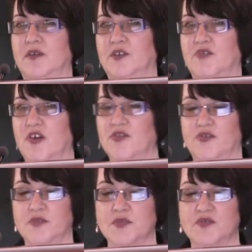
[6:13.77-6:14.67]
the growth
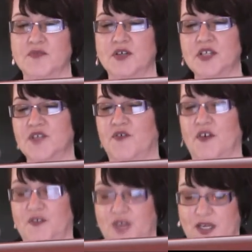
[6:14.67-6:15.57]
rooms from
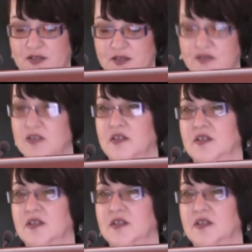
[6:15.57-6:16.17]
£95,000